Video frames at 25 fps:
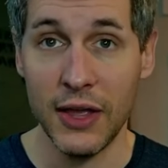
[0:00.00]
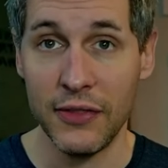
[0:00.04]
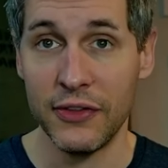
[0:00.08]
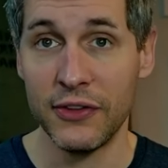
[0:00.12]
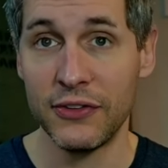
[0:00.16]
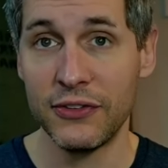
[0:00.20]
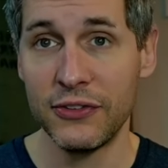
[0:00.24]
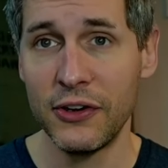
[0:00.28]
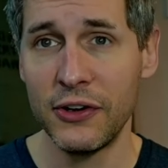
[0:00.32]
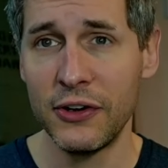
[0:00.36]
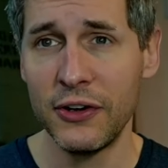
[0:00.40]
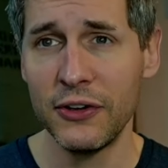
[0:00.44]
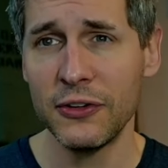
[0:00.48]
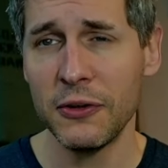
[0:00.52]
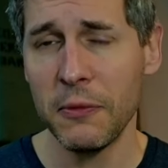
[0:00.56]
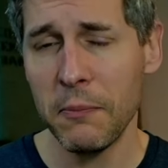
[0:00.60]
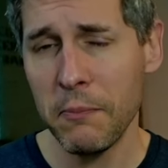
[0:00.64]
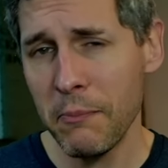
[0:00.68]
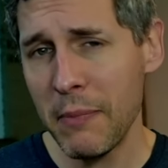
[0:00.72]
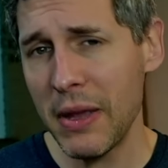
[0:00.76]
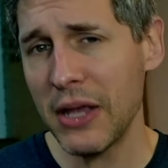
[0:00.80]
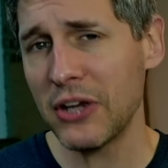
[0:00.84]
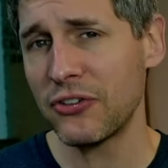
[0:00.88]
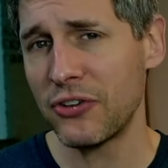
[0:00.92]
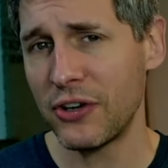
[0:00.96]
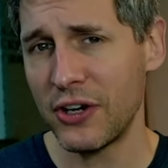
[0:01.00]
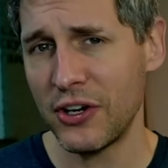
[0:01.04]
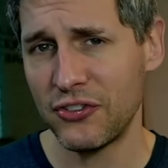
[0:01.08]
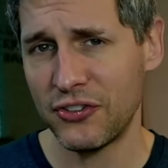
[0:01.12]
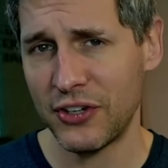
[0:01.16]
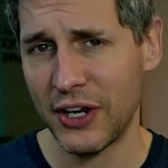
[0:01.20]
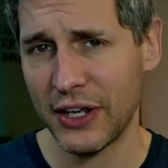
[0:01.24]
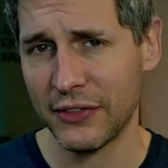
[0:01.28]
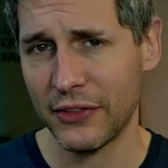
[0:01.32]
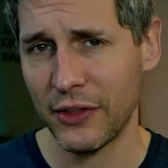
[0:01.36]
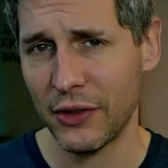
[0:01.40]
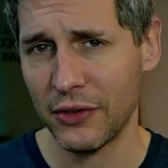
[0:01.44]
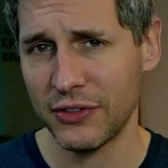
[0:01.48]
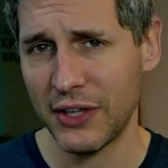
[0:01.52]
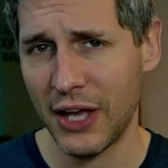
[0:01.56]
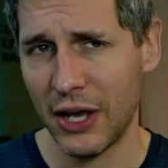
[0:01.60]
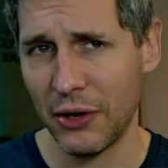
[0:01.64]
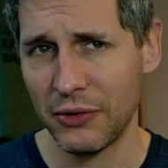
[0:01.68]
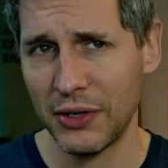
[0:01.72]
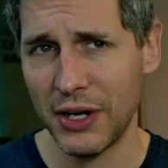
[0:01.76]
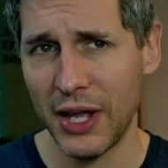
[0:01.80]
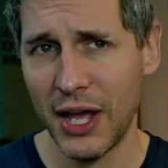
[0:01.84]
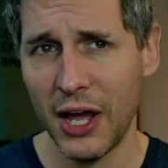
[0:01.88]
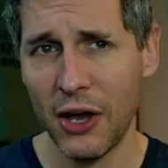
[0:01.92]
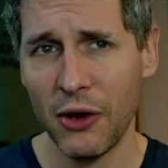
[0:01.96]
in the series, make sure to check those
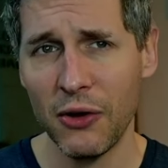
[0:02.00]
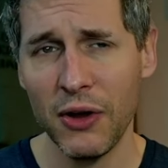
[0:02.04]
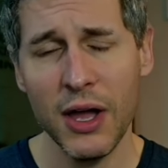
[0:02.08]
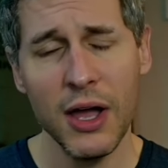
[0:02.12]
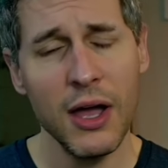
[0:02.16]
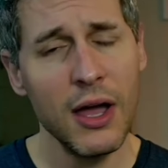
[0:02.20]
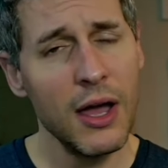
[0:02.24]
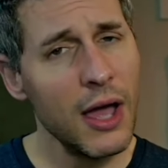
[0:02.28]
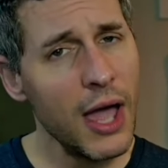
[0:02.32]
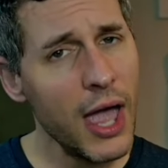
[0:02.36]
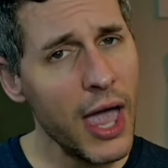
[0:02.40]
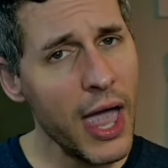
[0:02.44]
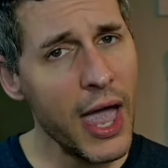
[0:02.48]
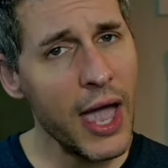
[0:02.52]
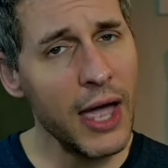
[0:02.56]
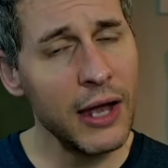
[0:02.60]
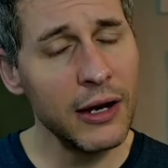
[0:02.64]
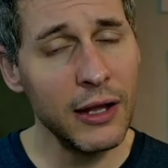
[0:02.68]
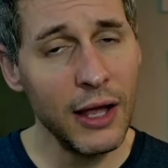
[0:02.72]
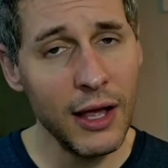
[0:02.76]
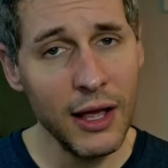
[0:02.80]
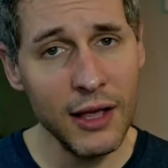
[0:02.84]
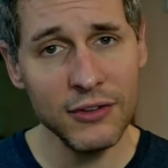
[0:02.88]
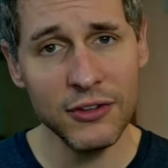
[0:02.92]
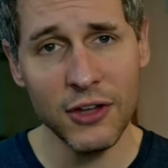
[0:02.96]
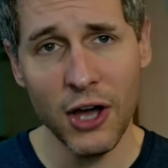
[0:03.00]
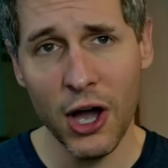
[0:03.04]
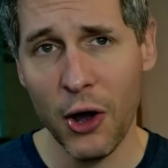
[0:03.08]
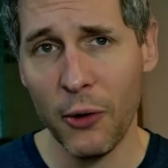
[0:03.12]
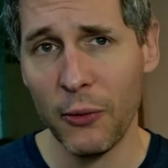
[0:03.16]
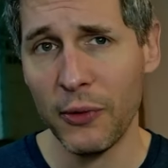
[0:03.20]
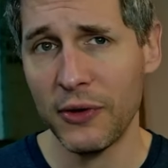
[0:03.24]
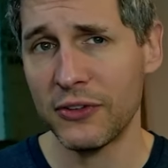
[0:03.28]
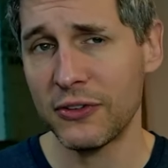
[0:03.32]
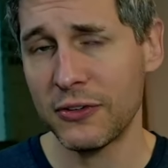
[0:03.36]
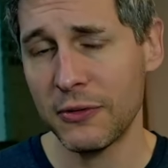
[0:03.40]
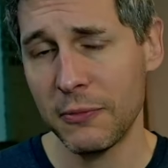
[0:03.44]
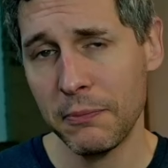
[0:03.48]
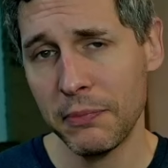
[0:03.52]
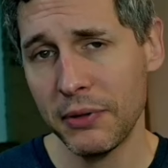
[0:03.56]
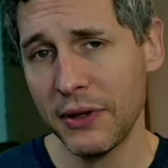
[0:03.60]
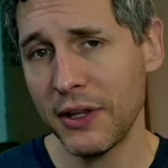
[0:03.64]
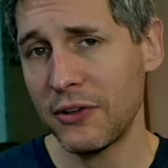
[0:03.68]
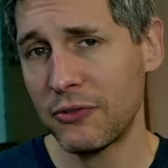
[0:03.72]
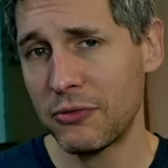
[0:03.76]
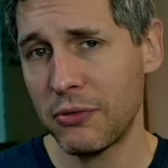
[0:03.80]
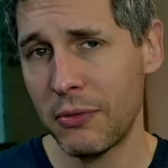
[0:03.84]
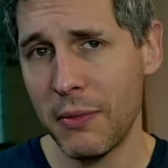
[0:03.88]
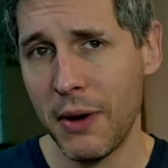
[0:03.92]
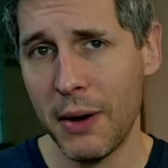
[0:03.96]
out now. And as always,
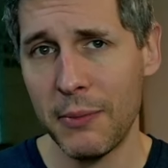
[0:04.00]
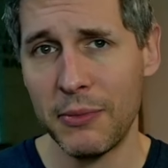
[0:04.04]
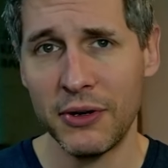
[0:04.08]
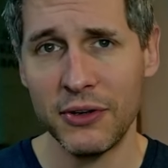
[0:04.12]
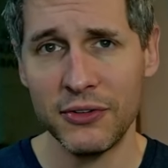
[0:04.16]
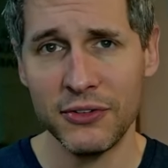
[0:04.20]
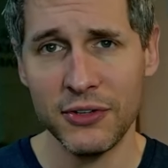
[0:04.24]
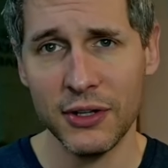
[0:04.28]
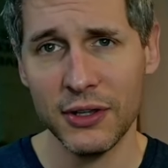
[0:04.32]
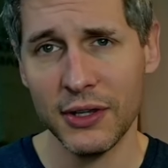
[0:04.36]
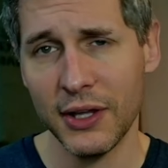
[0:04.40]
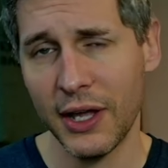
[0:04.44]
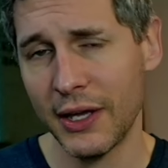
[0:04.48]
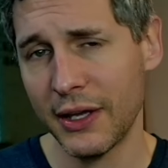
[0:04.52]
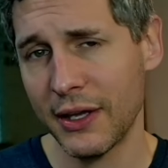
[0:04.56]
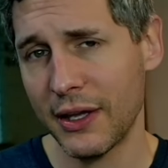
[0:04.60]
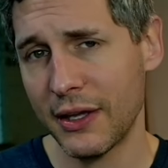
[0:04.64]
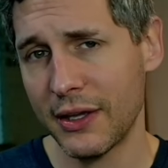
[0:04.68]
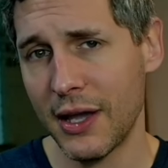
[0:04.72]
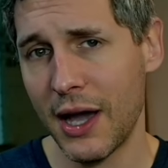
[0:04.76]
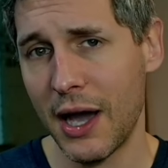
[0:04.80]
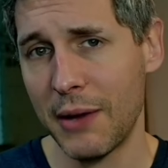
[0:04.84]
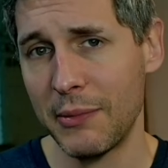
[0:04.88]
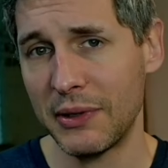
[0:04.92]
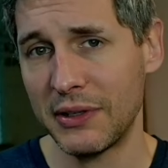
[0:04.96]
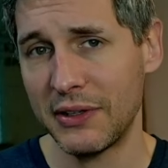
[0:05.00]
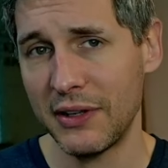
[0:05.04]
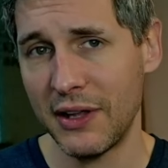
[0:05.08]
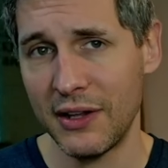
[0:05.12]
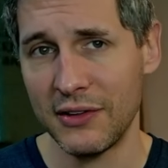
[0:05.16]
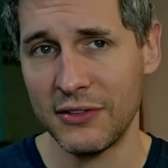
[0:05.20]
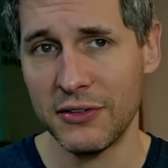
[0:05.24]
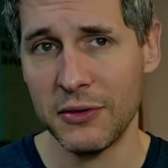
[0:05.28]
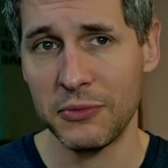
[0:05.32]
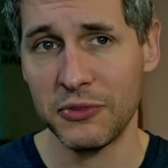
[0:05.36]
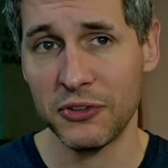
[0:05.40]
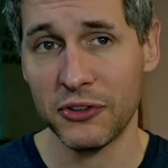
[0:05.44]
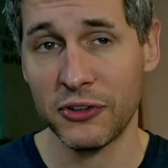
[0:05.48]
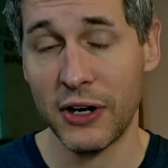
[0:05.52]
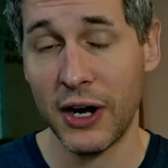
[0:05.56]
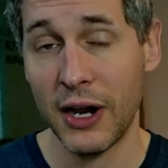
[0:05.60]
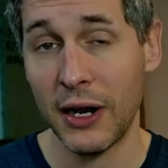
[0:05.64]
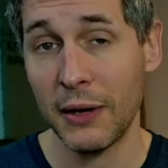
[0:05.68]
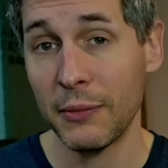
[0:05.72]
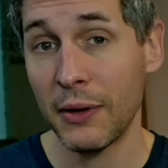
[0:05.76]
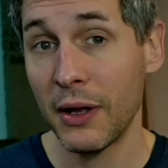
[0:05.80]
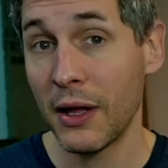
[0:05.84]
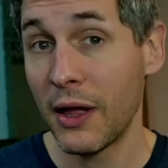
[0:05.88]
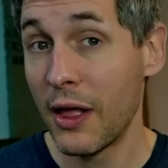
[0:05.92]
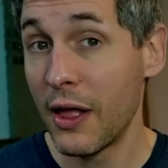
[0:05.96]
please remember to like, comment, and
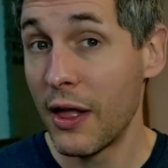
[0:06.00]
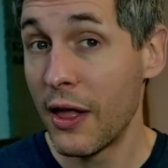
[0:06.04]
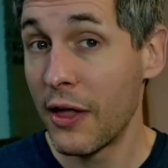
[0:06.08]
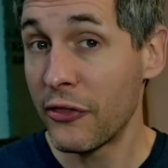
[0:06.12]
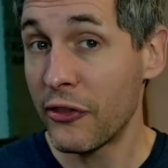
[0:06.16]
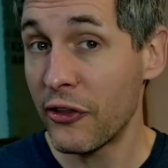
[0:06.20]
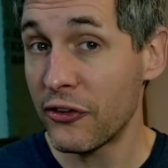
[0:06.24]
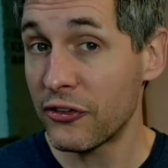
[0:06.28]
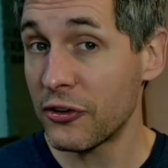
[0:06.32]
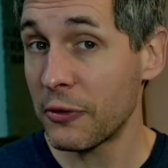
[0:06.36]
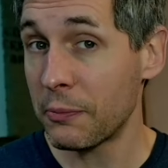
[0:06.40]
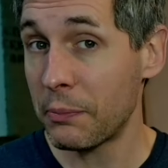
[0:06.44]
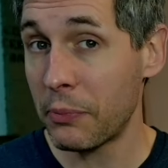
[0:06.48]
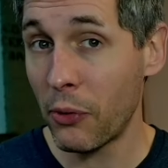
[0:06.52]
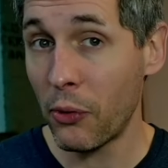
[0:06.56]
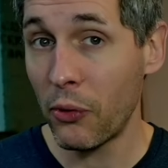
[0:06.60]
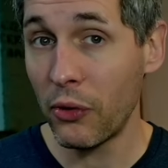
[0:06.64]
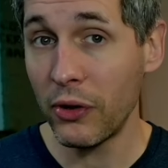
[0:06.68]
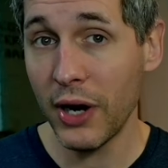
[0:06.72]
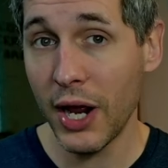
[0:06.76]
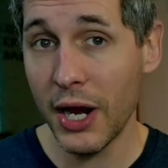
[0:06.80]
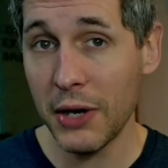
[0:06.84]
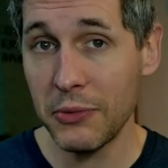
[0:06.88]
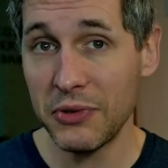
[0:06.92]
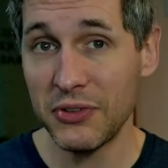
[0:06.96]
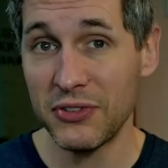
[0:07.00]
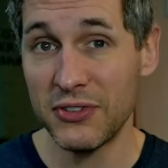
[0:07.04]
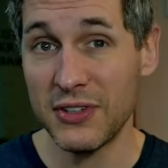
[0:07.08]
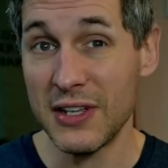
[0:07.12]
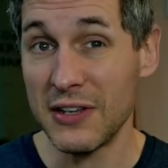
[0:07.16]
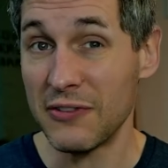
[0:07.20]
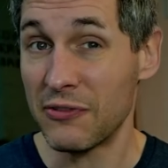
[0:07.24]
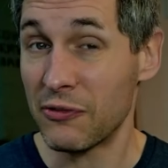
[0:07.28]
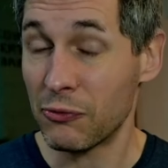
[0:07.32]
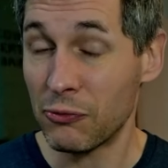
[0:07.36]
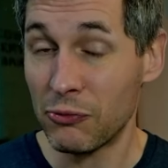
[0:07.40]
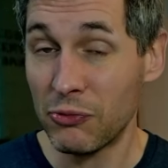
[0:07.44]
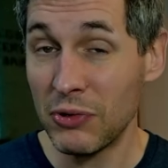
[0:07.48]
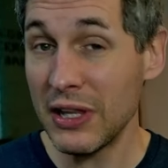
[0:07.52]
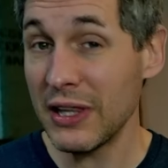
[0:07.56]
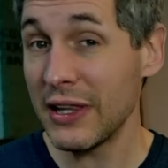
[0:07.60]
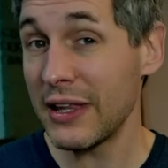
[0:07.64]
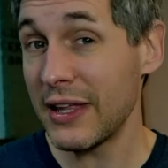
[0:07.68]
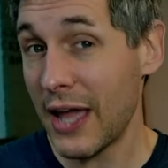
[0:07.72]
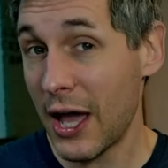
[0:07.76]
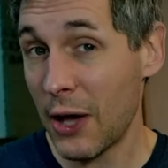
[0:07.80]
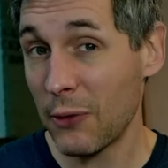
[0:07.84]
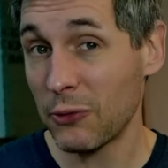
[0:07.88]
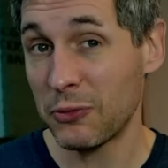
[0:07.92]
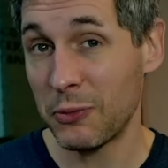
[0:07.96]
subscribe. The support I receive
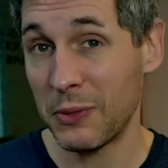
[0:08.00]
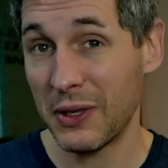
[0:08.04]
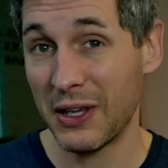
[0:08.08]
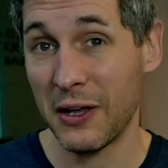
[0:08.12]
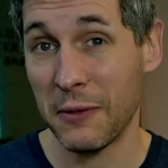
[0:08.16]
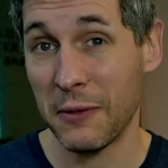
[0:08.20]
really helps me